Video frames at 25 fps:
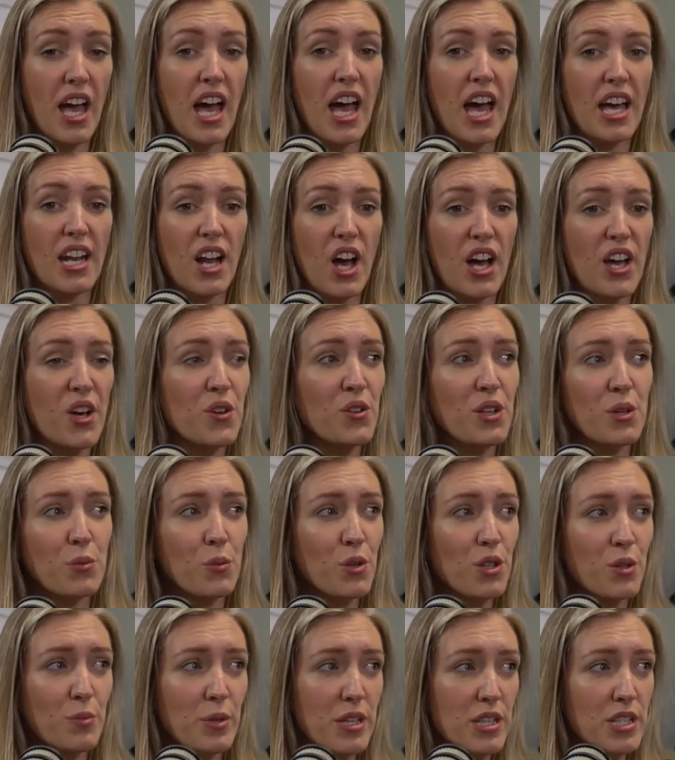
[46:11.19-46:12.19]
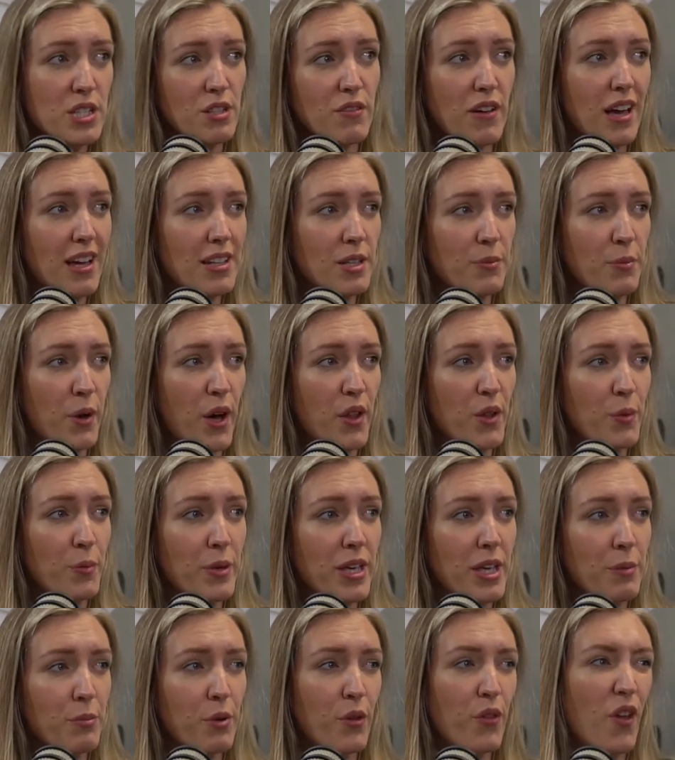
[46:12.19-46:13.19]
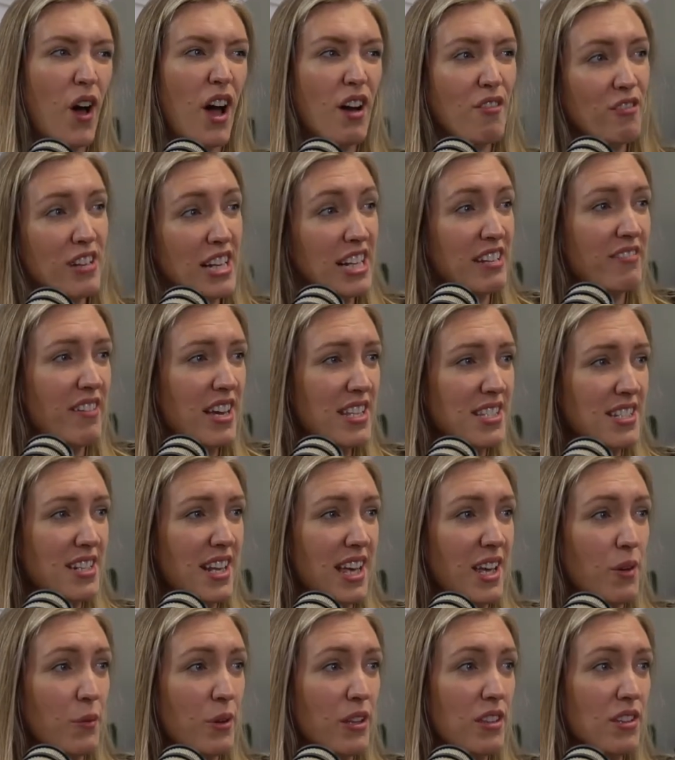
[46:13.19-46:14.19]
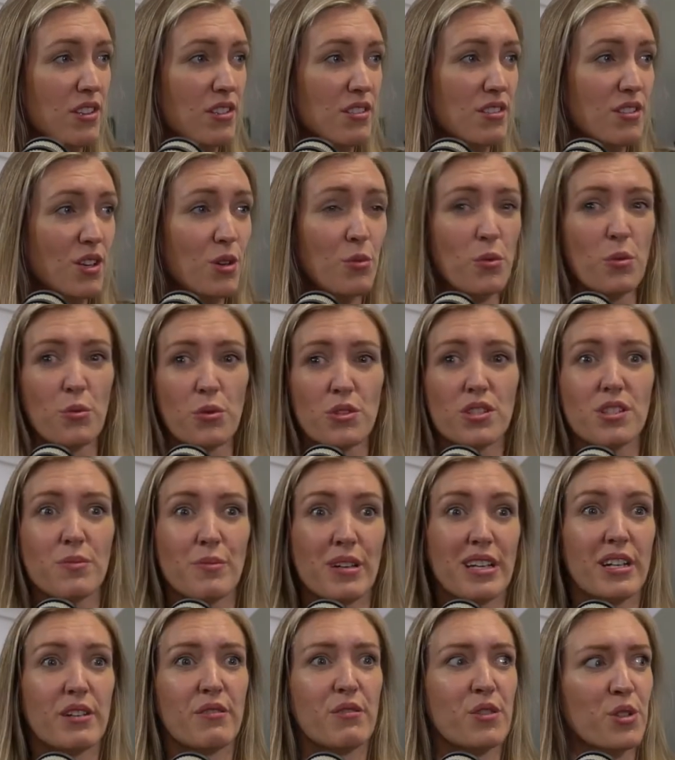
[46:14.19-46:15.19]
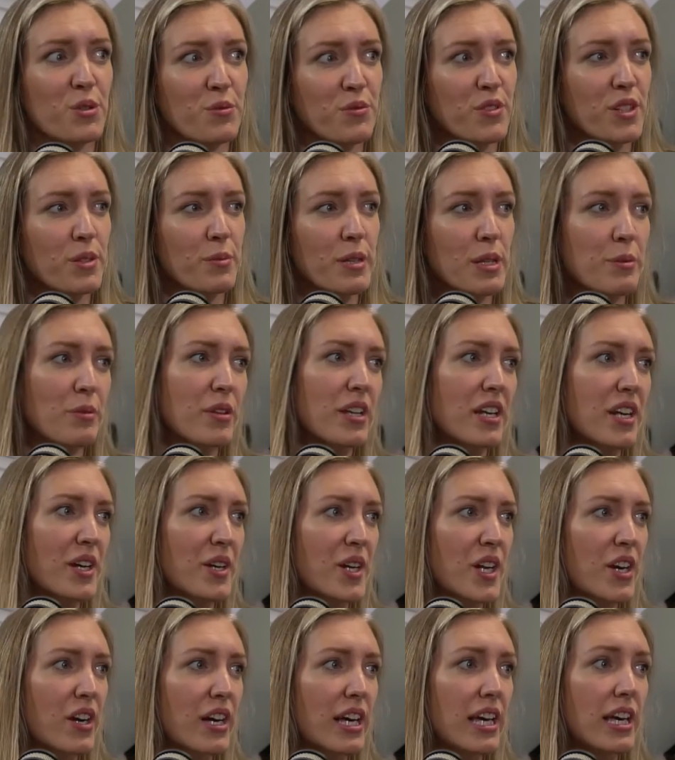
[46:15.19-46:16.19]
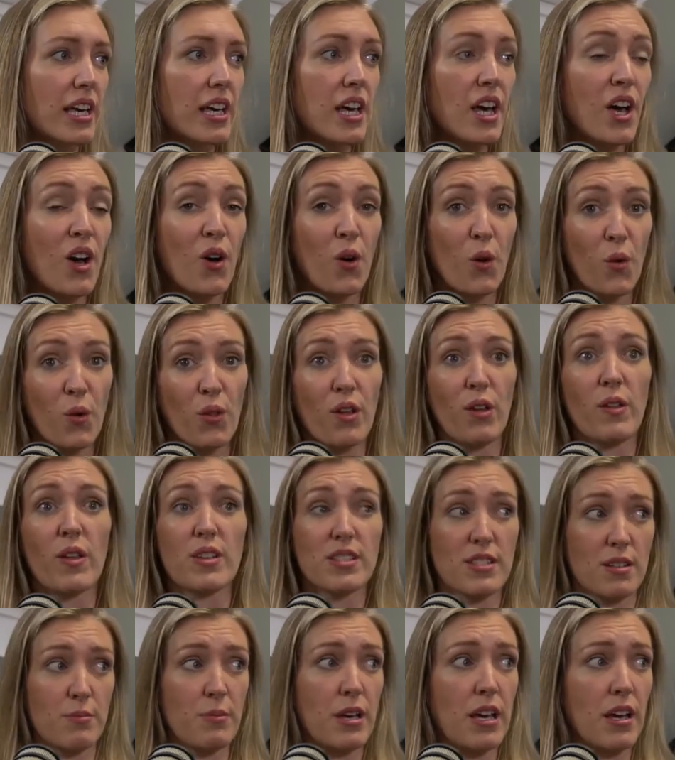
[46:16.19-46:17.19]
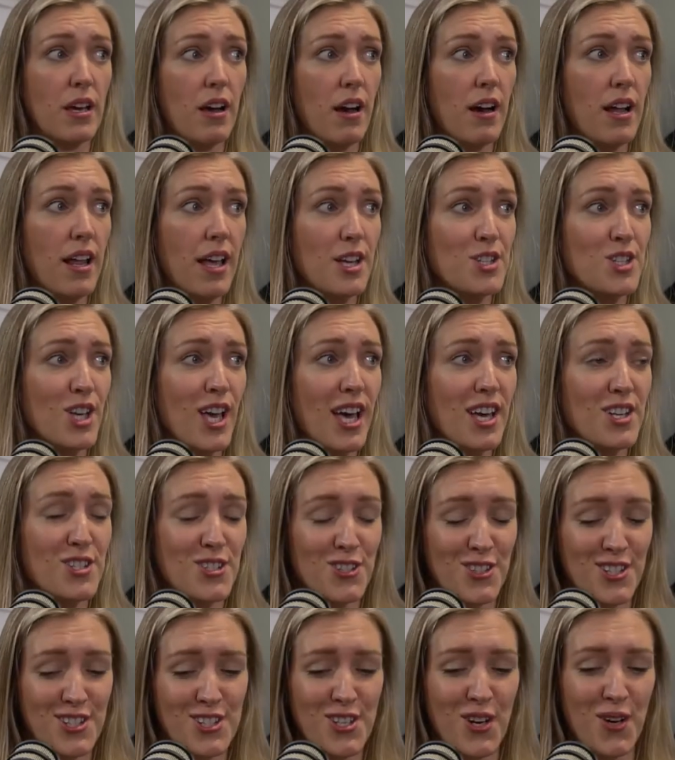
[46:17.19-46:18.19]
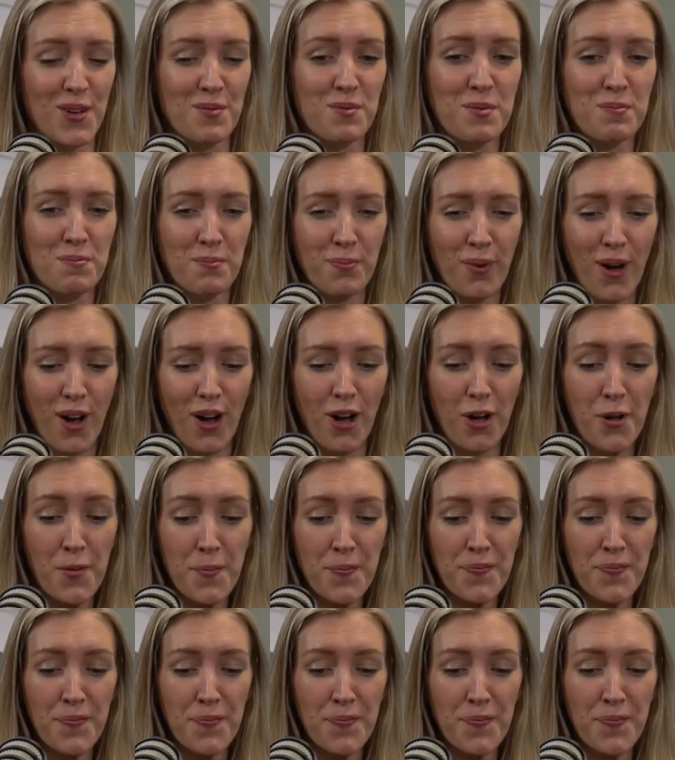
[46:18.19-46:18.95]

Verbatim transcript: And I only want to be surrounded by the people that I really resonate with because no one wants to be in a room full of people they don't like. Although that's can be highly educational at times, but